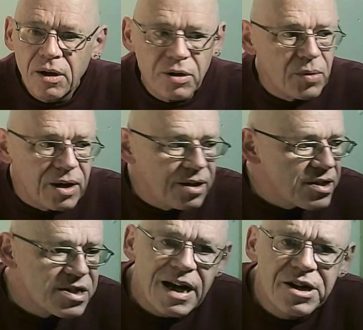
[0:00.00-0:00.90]
The world
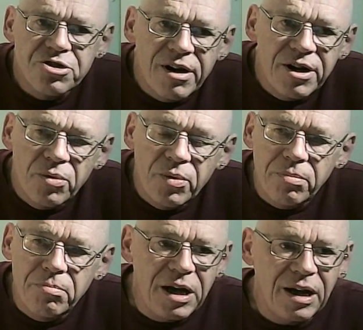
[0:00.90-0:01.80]
is saturated
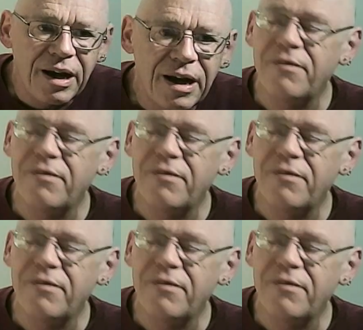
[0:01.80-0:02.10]
with meaning.